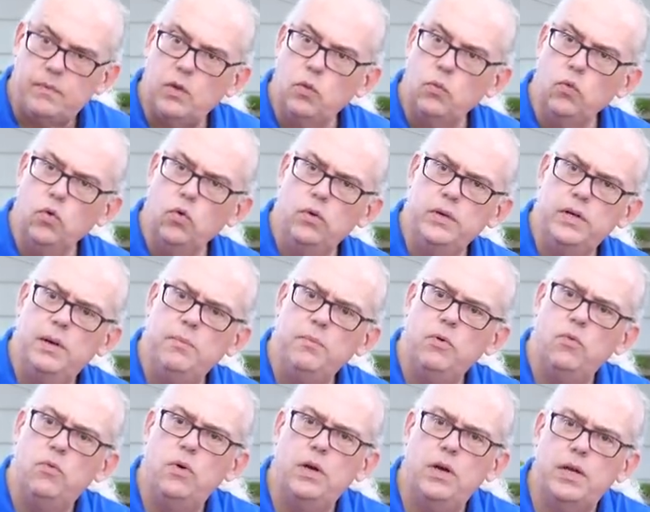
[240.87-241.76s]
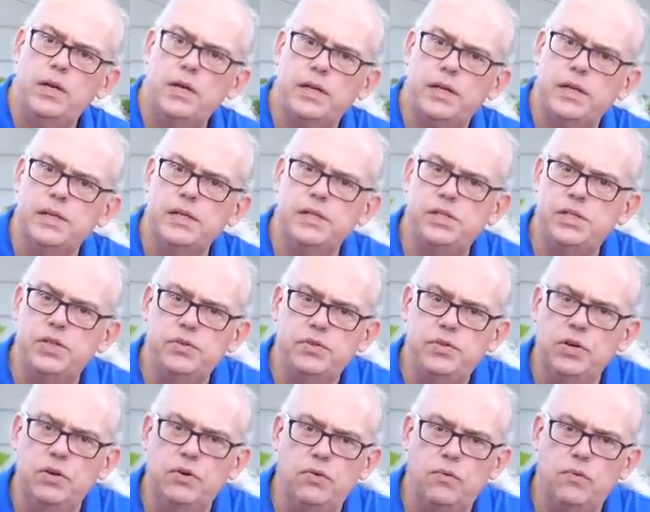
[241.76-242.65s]
rule number 1 is you
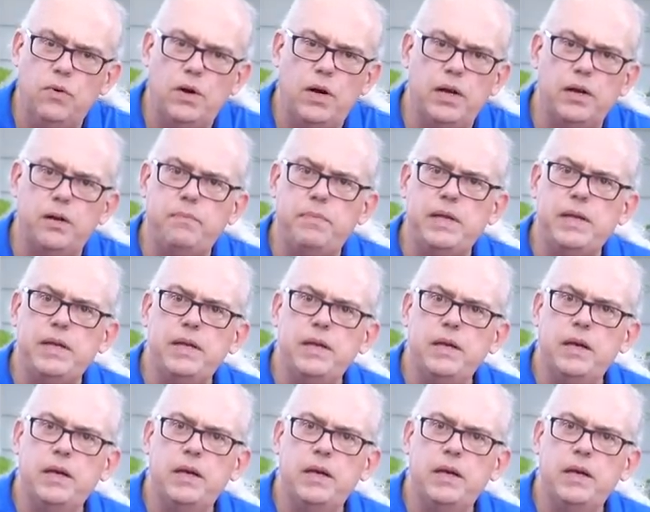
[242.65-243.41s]
don't want to be,